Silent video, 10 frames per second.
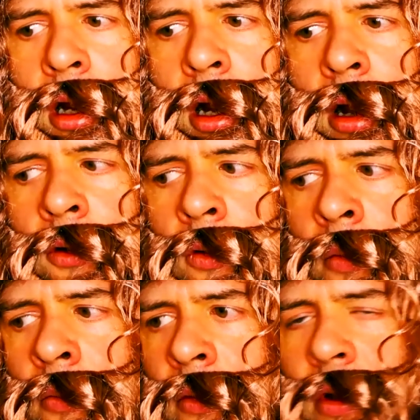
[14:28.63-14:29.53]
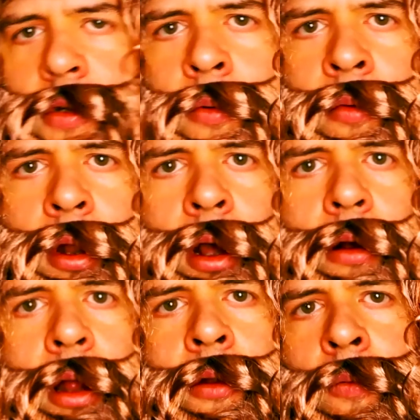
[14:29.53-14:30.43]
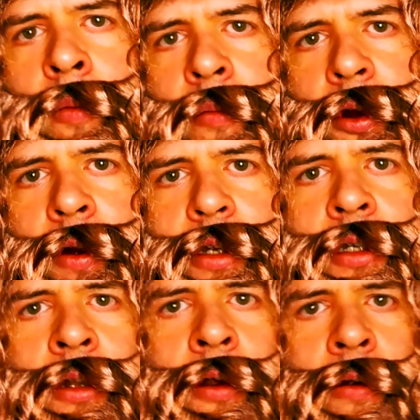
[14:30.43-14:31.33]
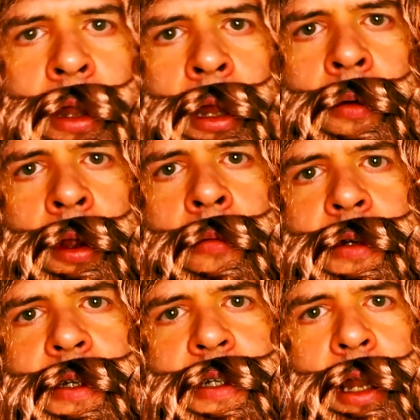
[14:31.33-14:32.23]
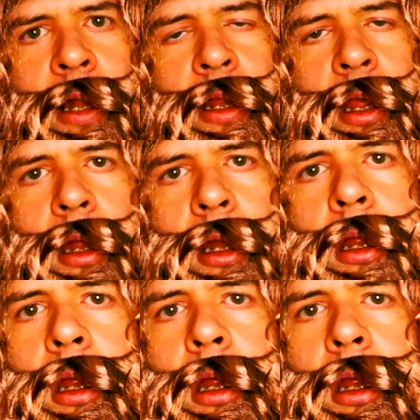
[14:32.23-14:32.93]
I don't remember this woman at all. I don't remember crossing her in any way, but she said I did.